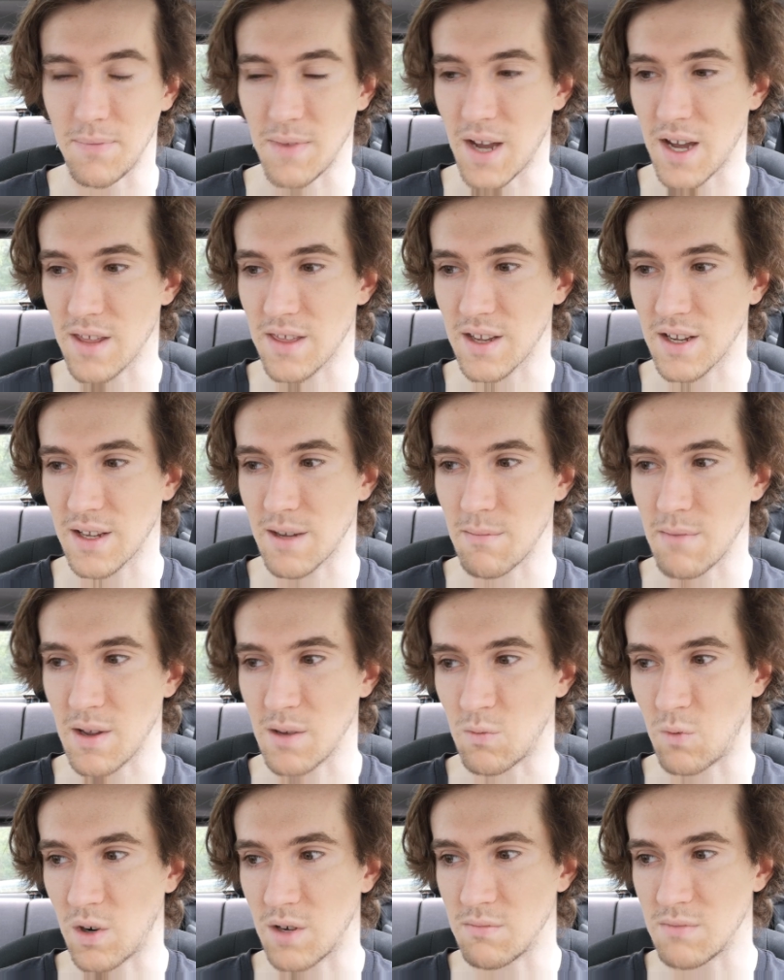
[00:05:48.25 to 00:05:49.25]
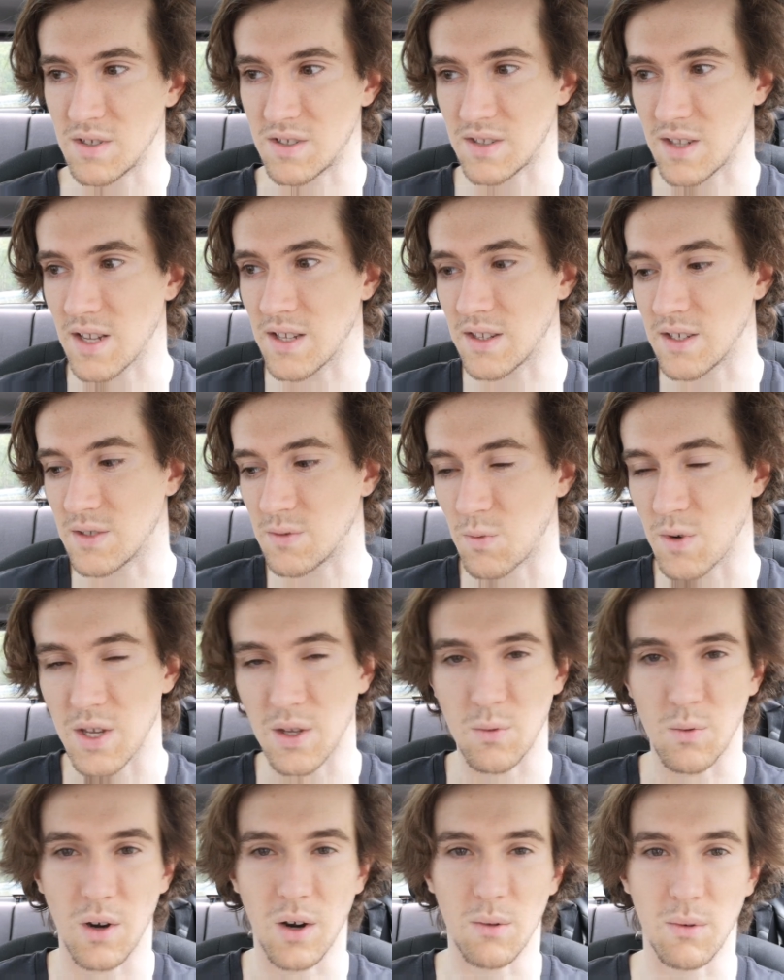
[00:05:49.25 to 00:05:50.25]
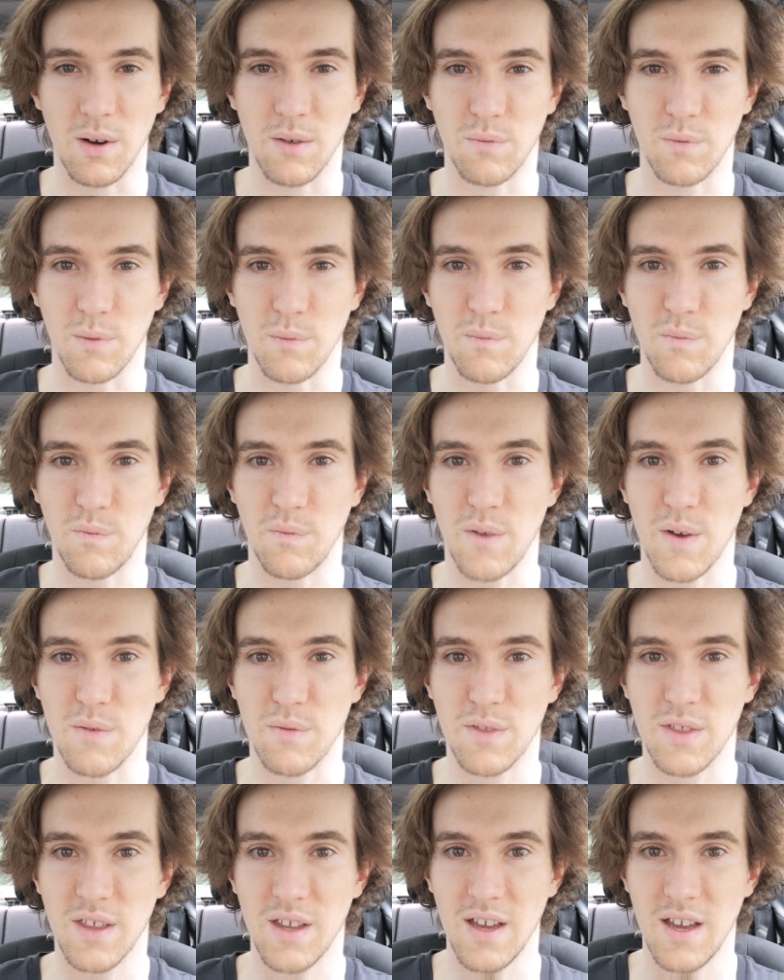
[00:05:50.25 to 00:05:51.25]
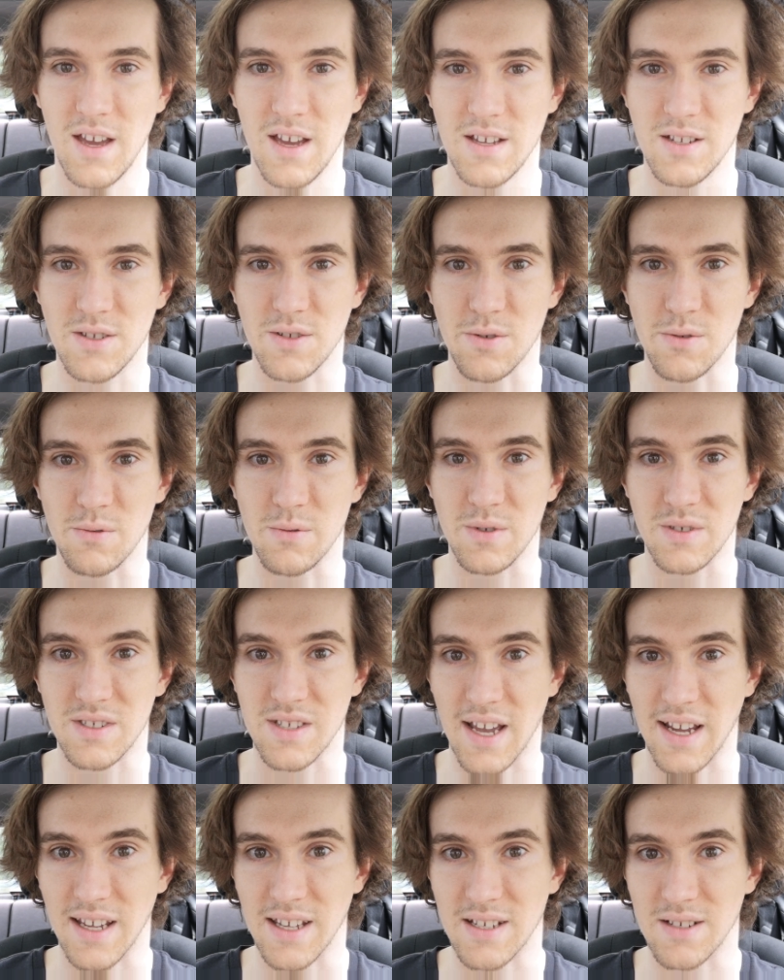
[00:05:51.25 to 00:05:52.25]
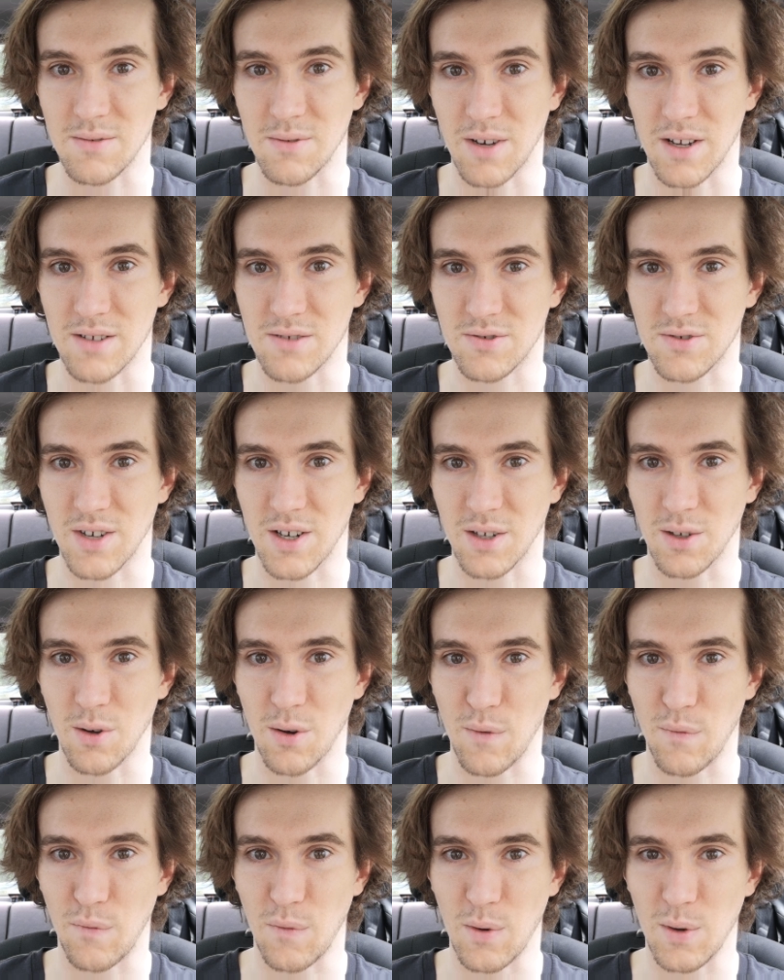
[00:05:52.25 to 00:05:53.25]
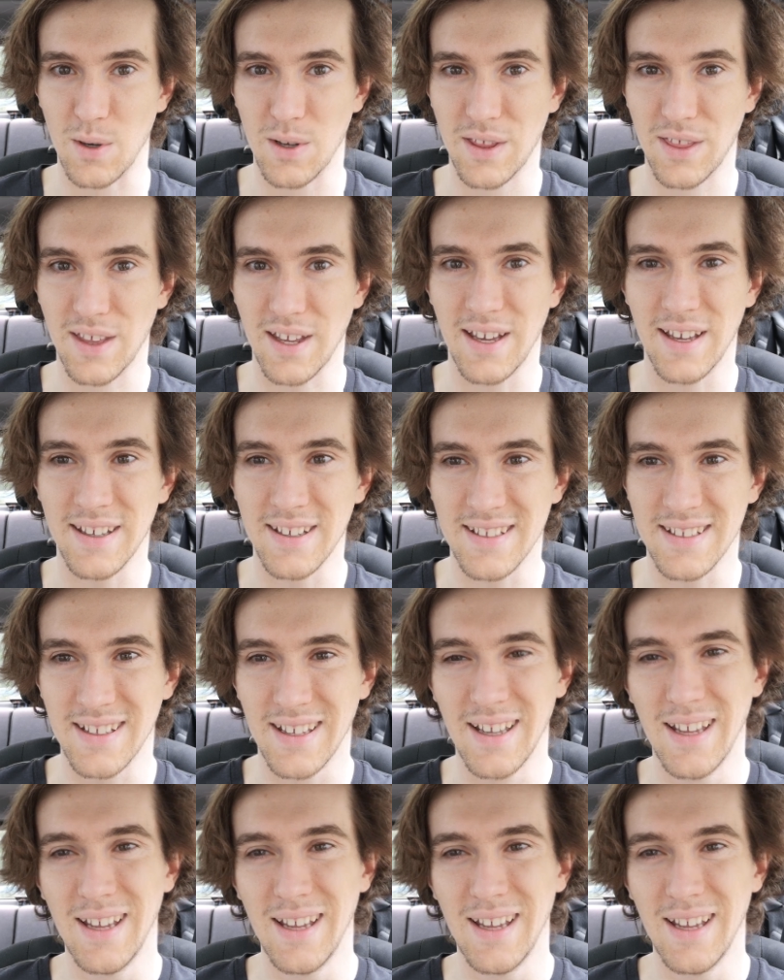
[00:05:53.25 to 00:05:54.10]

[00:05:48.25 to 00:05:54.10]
I think I made one mistake this week where I went from 5th to 2nd when I was trying to go to 4th.